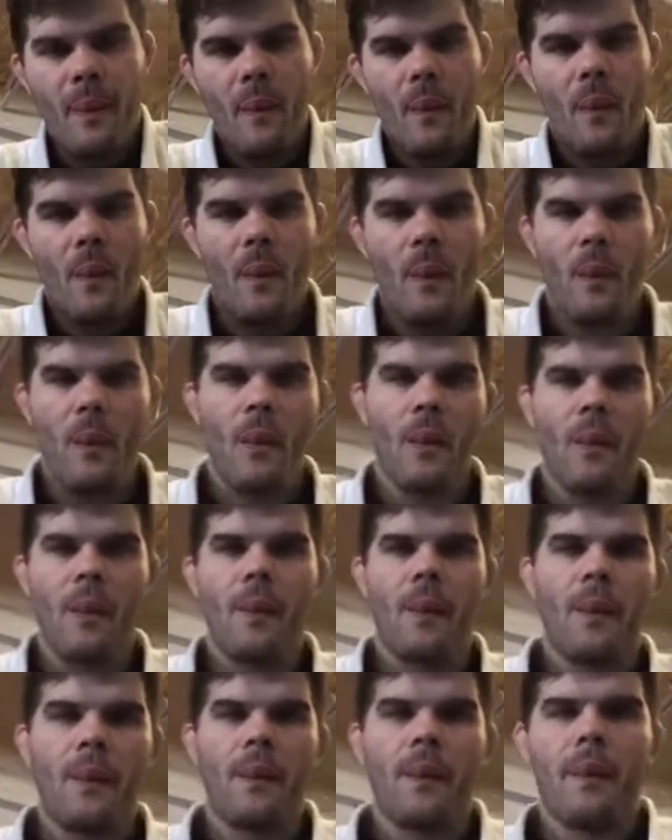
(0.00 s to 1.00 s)

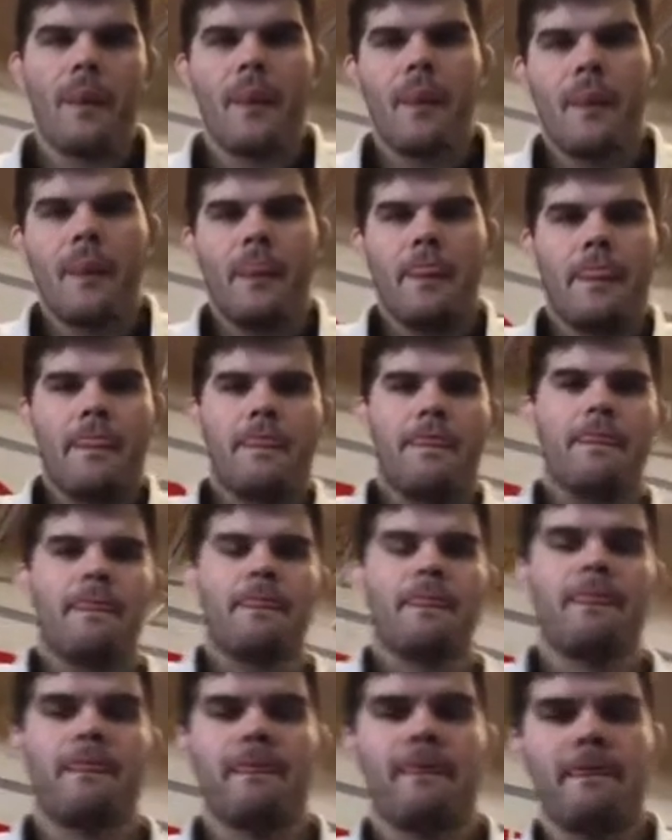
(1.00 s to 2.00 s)

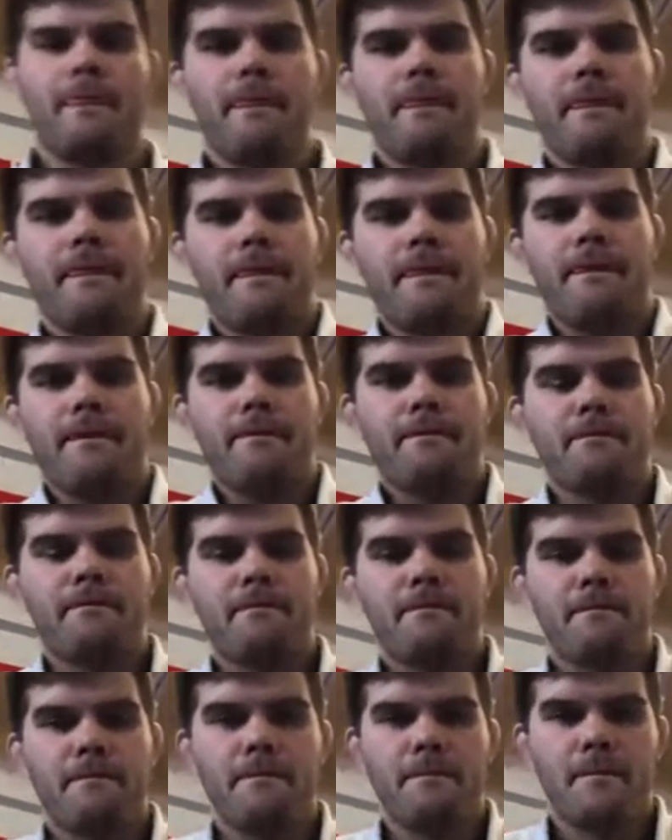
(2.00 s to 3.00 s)

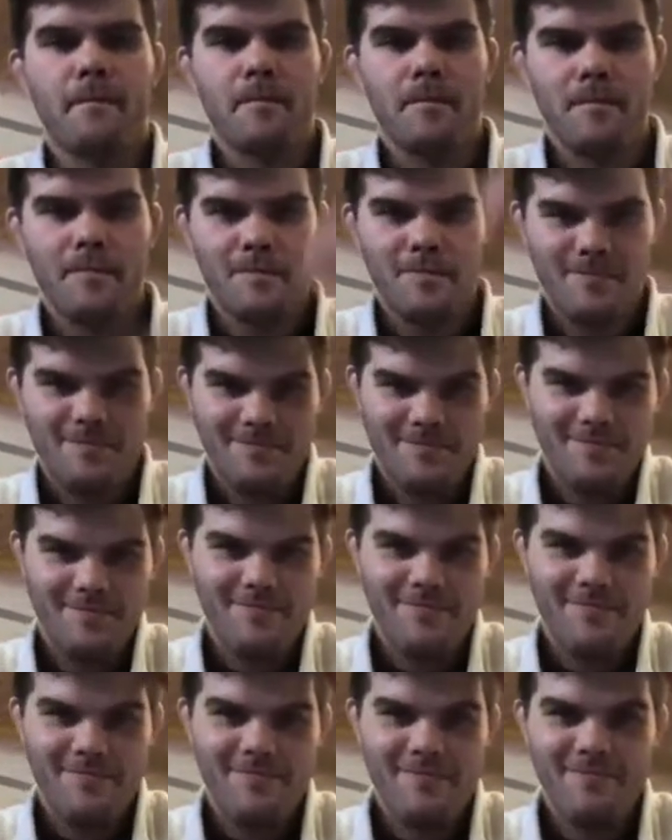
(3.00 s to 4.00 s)

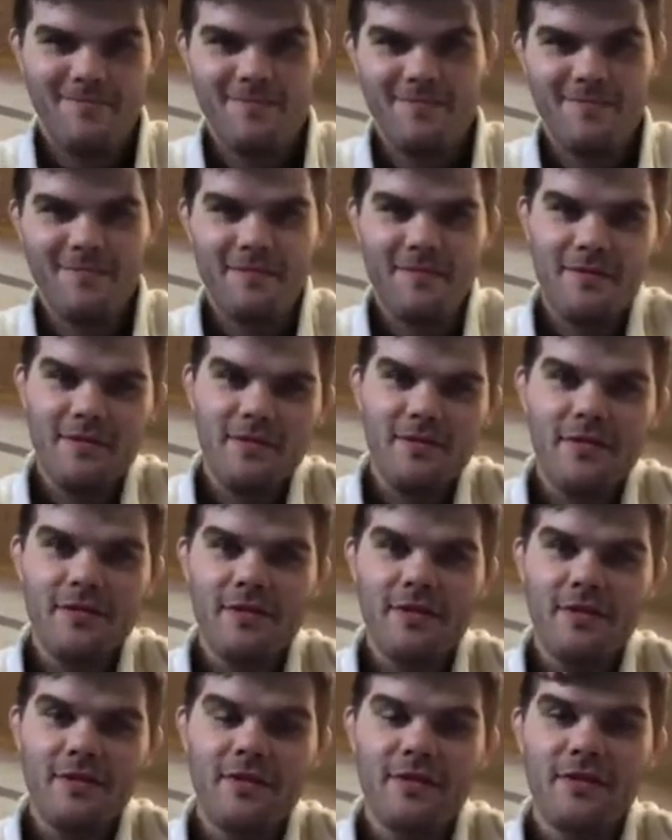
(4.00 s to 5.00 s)

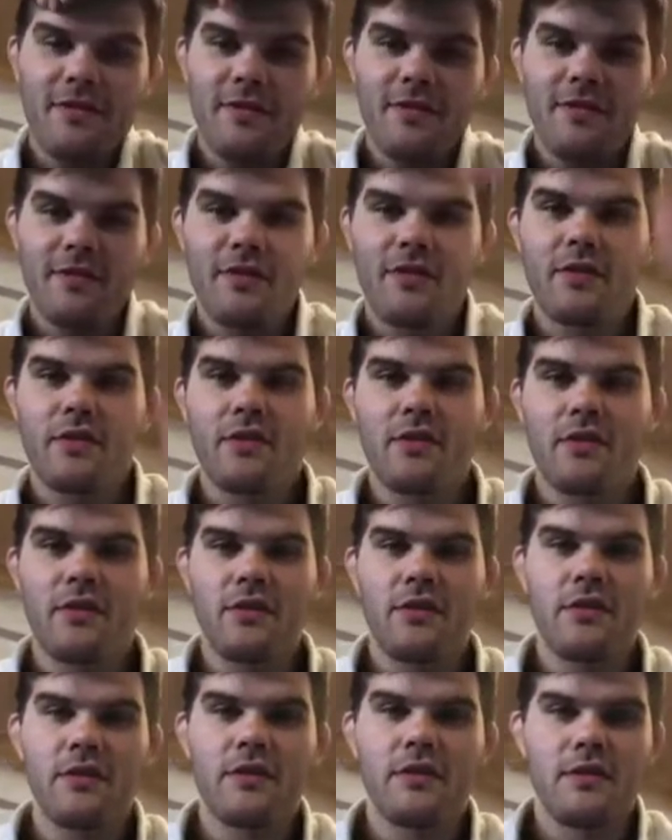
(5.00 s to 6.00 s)

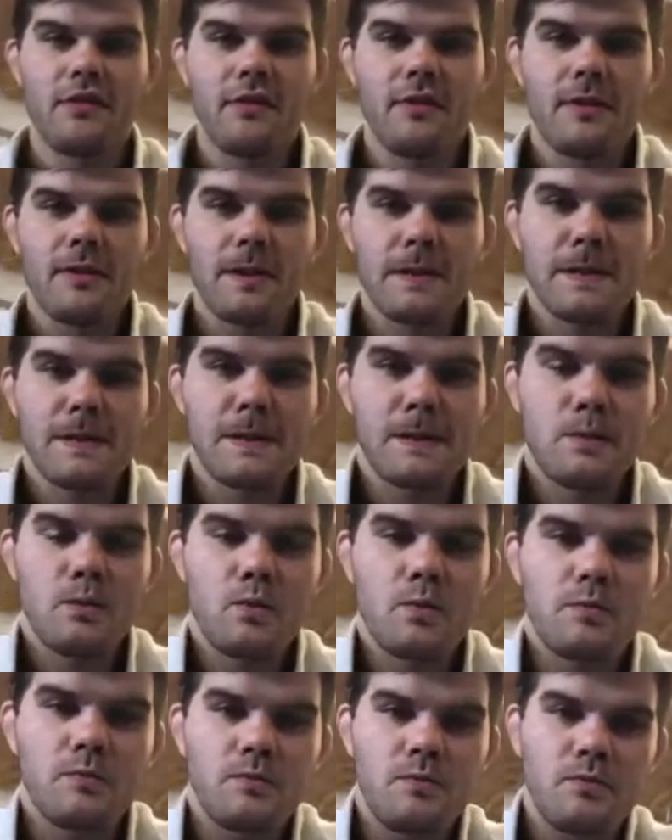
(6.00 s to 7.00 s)

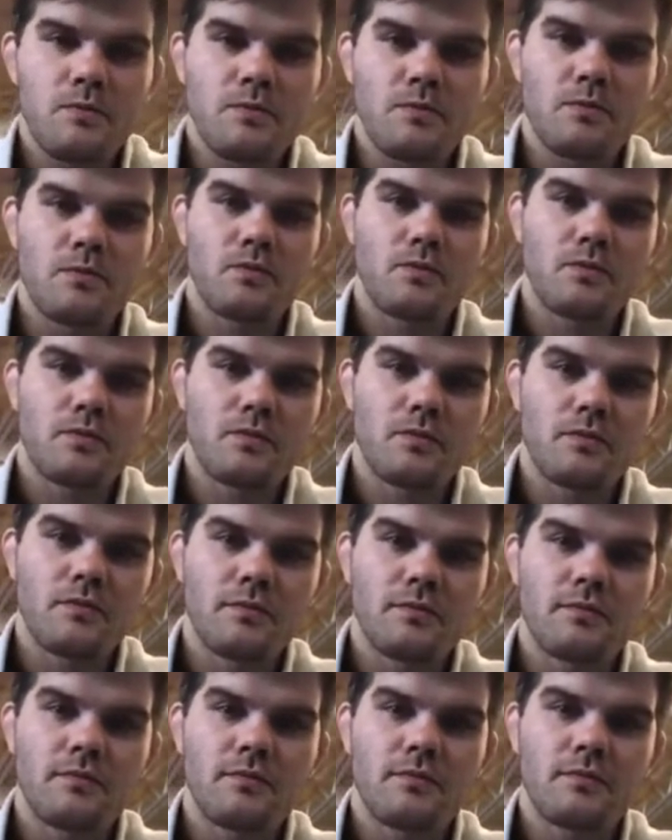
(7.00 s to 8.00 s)
(silent)